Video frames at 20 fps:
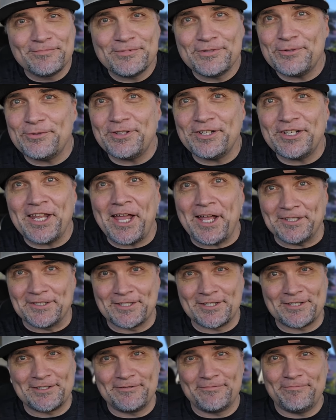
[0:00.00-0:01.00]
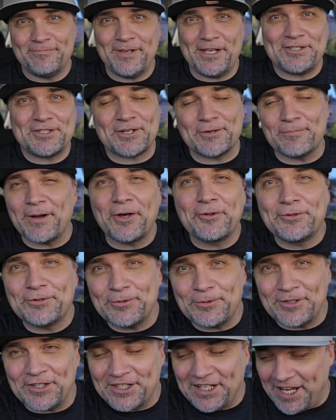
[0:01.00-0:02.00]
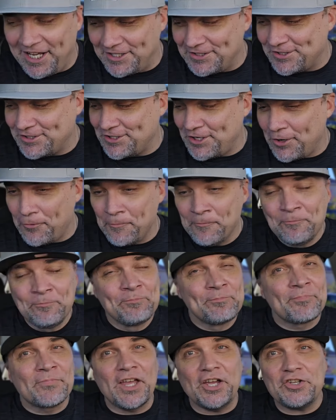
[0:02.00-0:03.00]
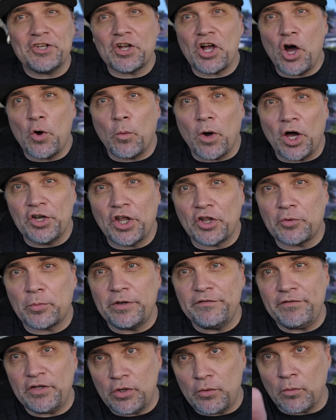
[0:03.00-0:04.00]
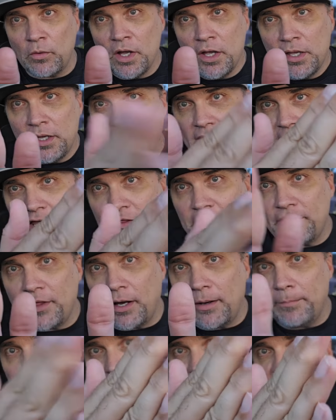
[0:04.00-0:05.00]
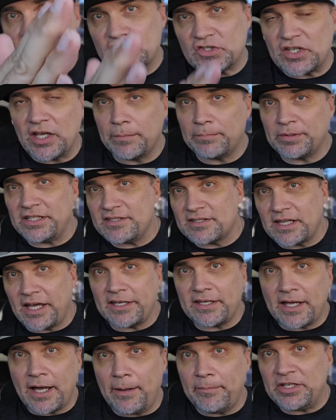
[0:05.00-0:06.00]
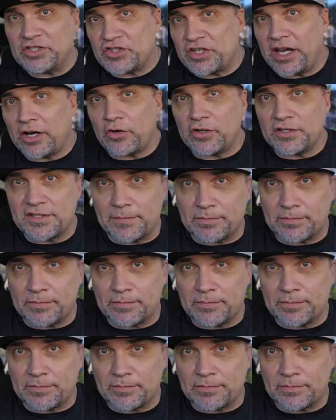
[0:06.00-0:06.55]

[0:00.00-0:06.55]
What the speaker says: the dance. Makes your mouth do the dance. So there you go. Another review in the books. Please like, comment, share, and